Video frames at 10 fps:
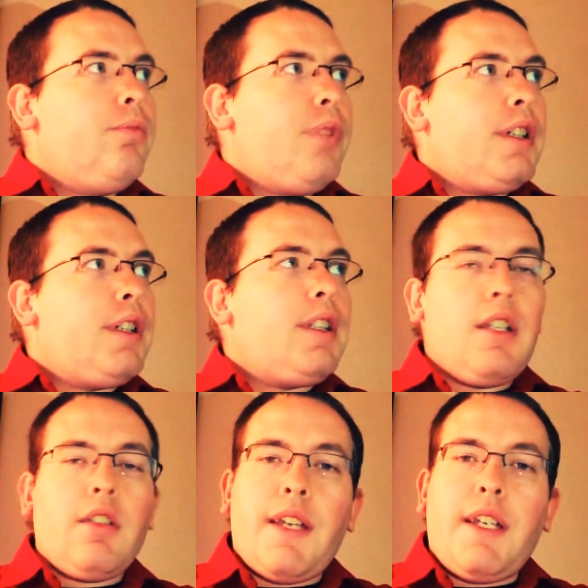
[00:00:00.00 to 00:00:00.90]
But,
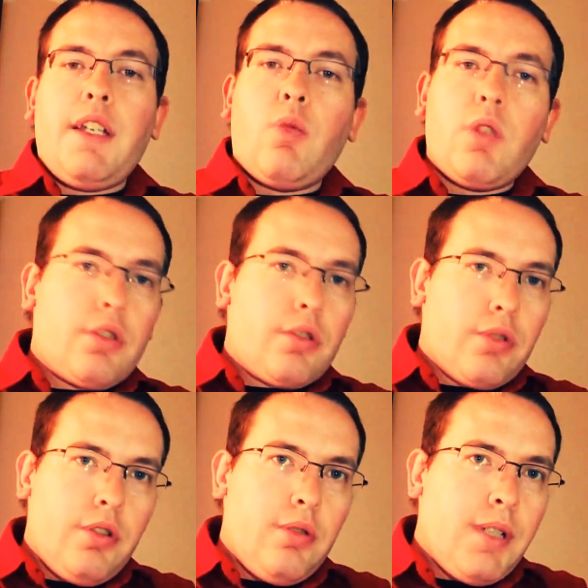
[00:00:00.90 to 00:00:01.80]
like, in the
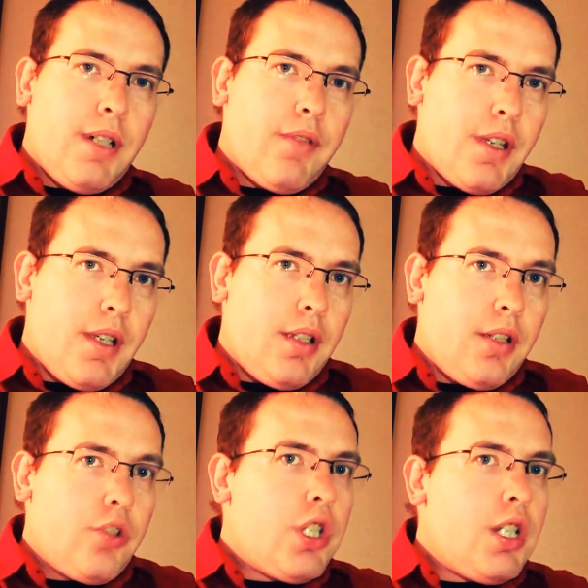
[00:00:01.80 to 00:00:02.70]
workroom and
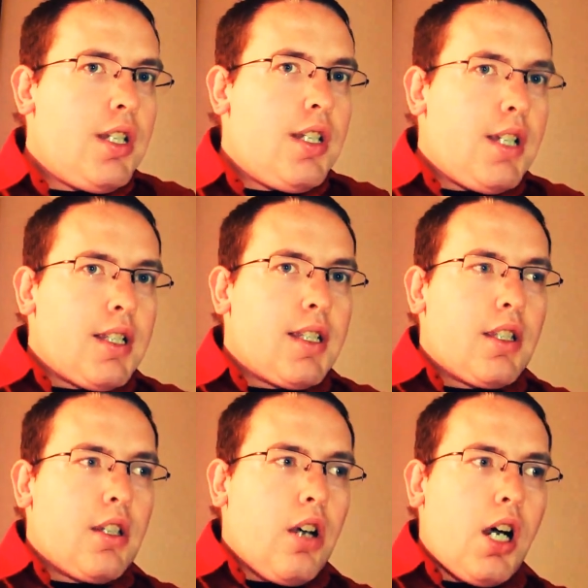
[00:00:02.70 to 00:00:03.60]
everything, she
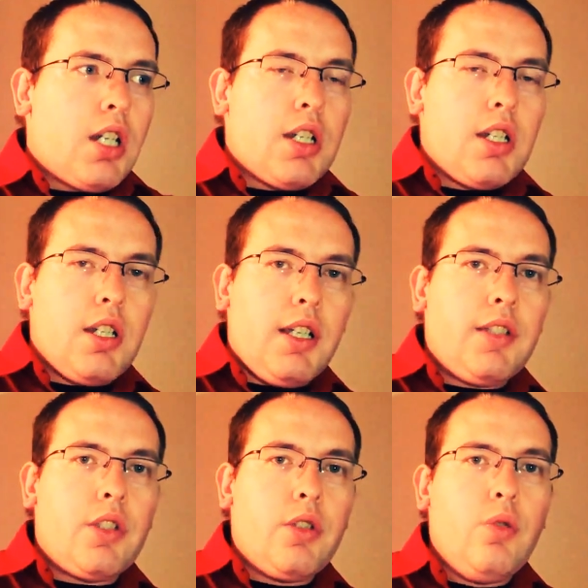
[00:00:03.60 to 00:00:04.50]
does not
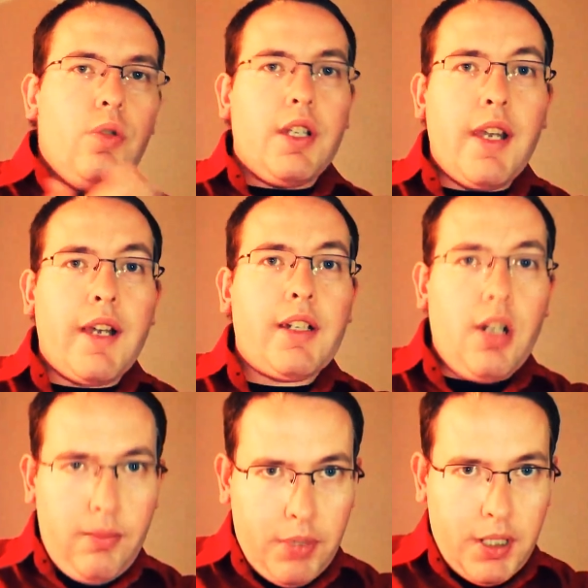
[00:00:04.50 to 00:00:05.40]
exude that
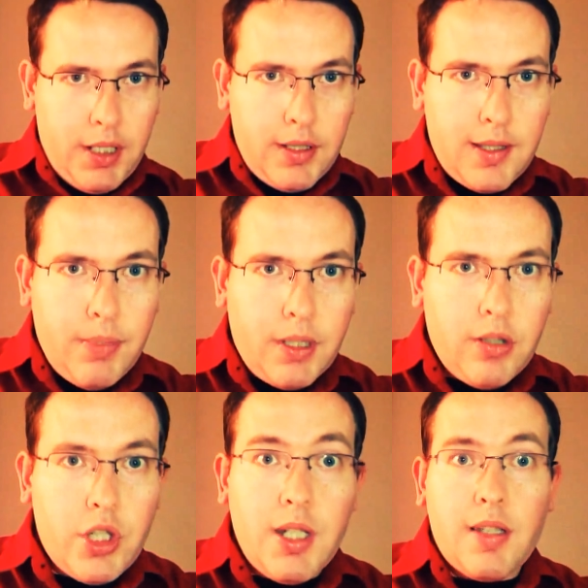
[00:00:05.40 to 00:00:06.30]
confidence
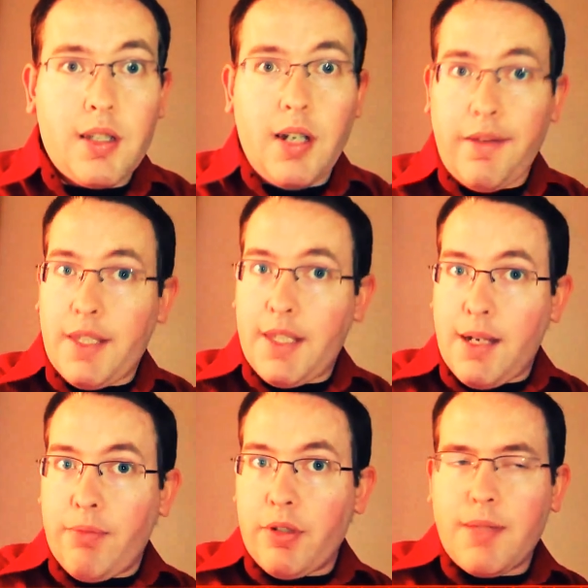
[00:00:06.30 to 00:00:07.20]
because she does not have the
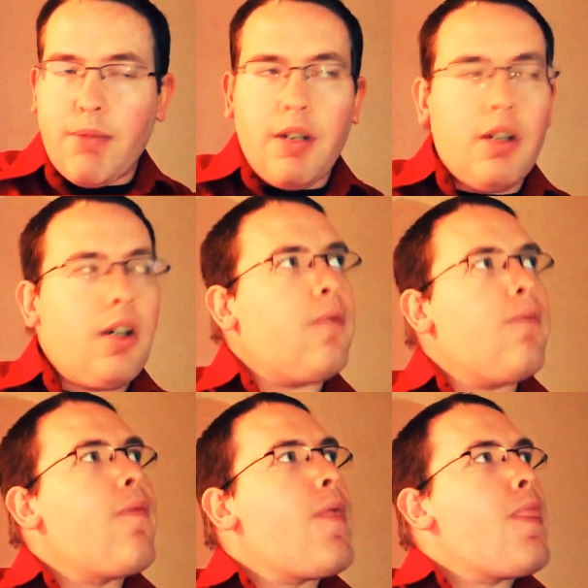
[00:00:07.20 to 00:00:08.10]
Snap-on Smile on.
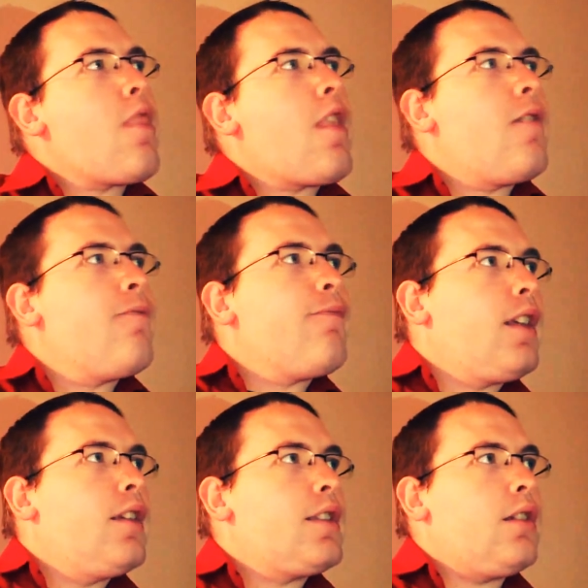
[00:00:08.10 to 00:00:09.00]

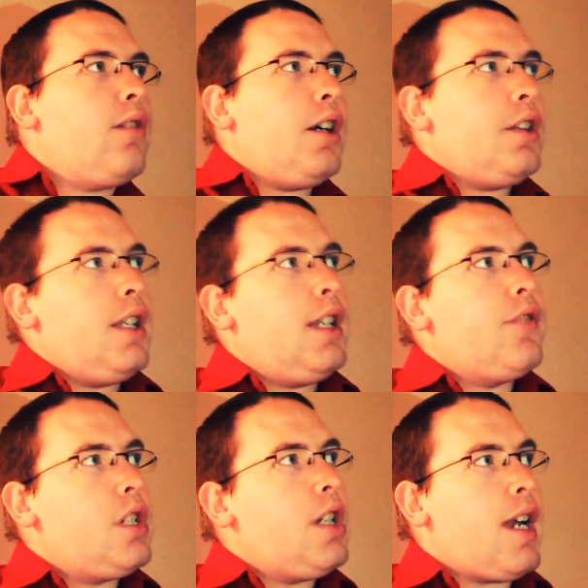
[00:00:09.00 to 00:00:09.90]
So I think
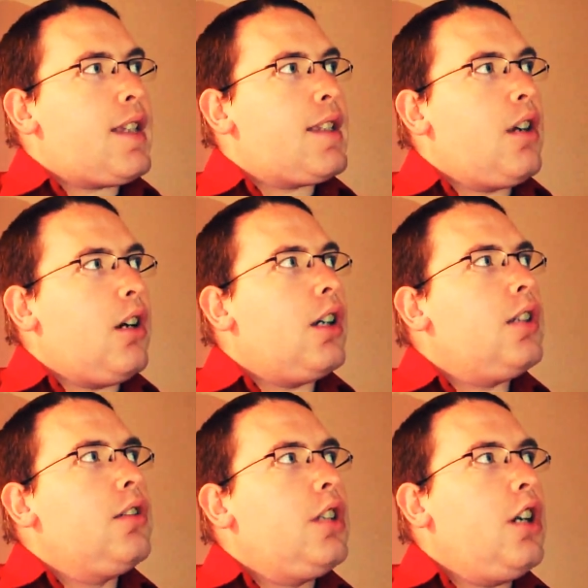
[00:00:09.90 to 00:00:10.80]
if she has it
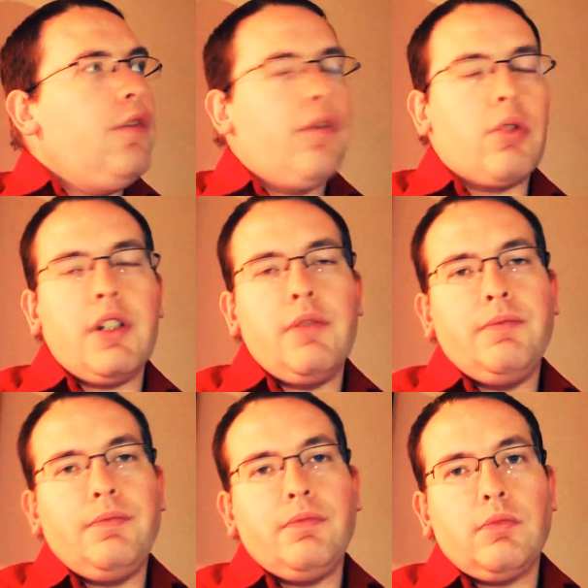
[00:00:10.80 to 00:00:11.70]
on, go for
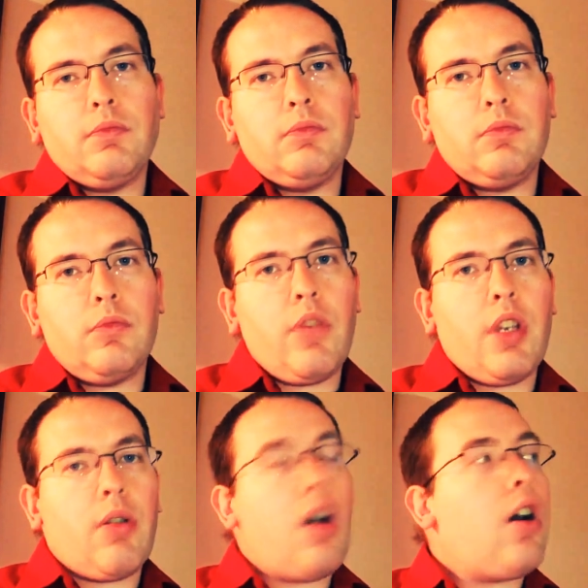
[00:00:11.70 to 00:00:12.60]
it.
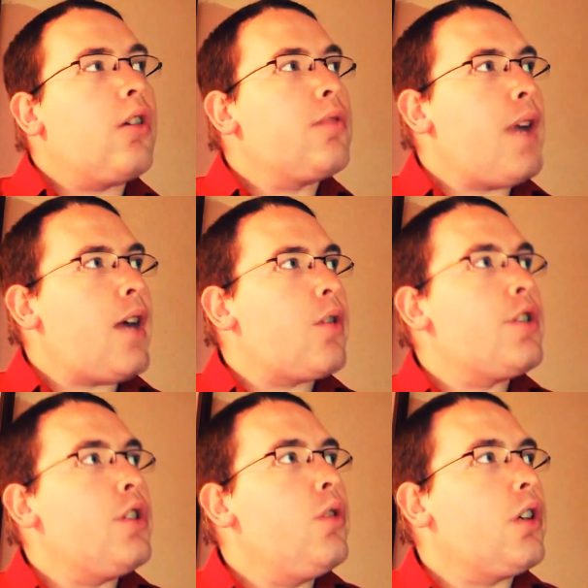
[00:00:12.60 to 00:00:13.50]
You know, all the power
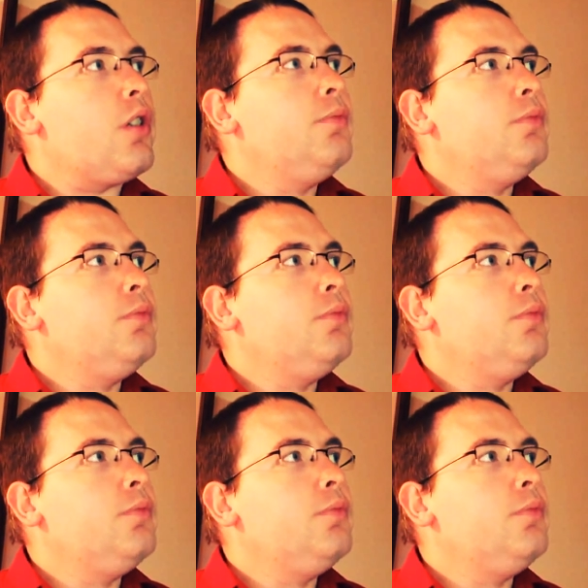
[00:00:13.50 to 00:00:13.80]
to her.